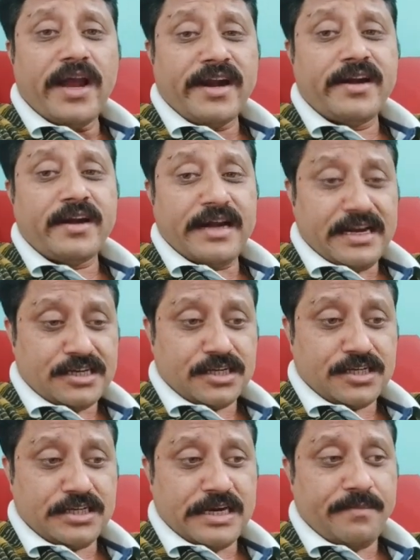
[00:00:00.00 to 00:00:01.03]
are in
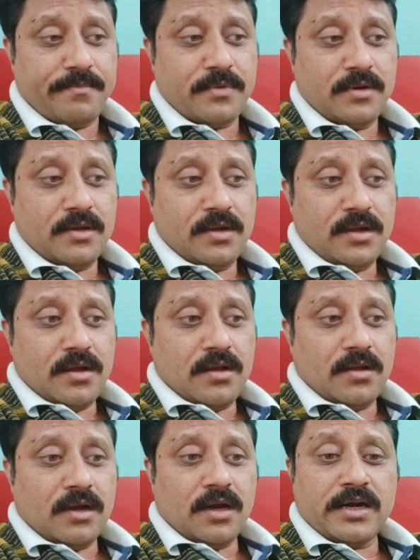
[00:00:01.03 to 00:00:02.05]
relationship
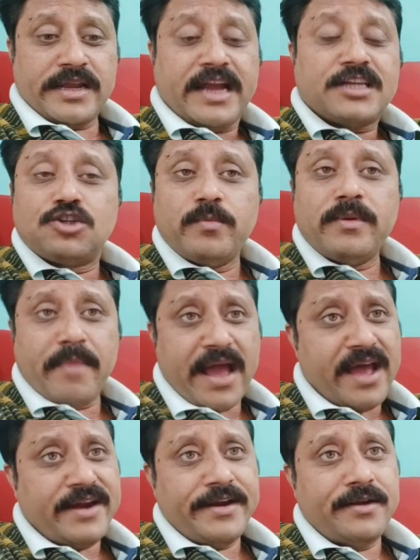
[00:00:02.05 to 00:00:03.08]
and yet to be
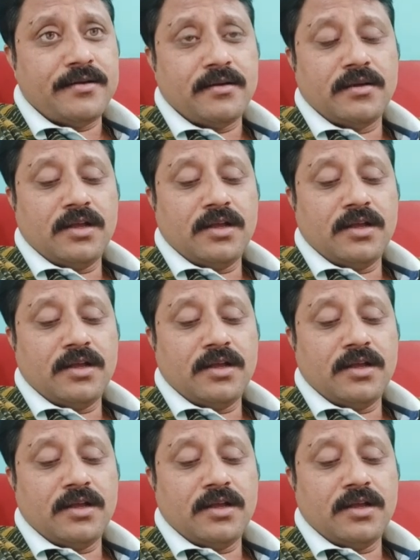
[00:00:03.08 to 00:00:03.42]
married,